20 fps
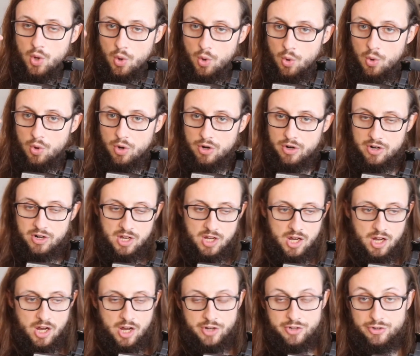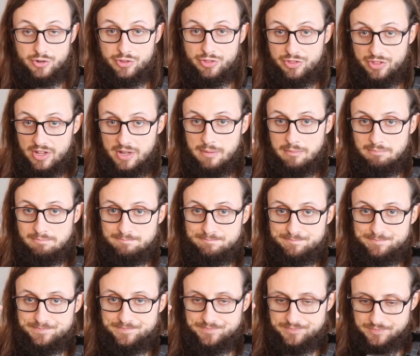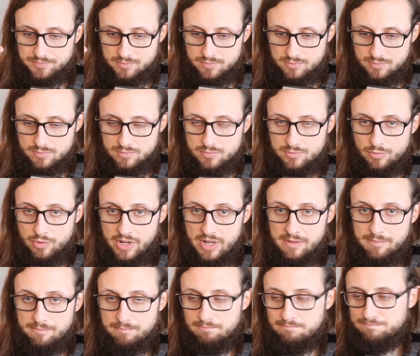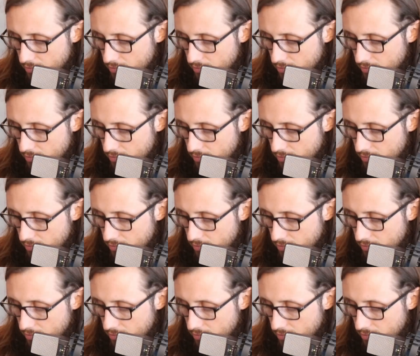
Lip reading: or on your thumb, right?